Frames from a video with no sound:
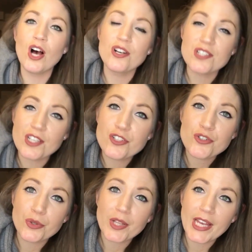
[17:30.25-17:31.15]
Honestly,
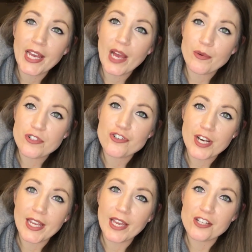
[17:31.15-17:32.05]
truly, I was
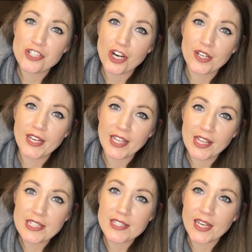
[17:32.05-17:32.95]
drinking a Chardonnay
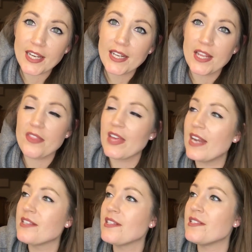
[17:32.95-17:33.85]
last night and
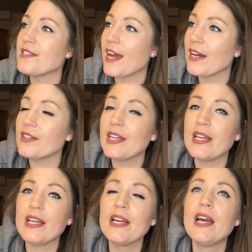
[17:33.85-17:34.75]
that is
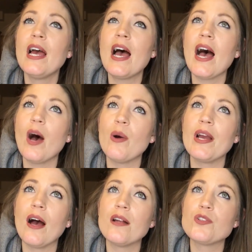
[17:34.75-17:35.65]
exactly how I
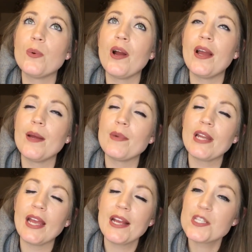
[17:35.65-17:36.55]
got to where I am
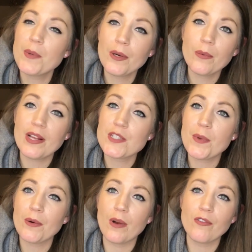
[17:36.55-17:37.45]
today. It's been
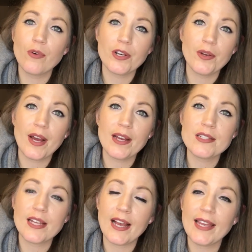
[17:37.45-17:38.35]
a rough one, you
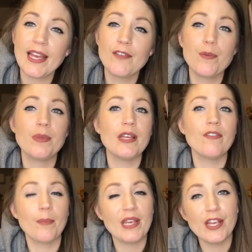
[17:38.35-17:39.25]
guys. Like, I can't even believe
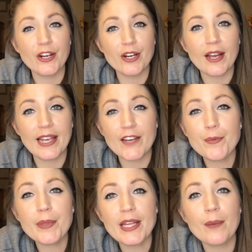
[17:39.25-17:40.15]
I'm here. I can't
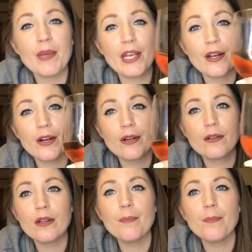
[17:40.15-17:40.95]
even believe I'm here.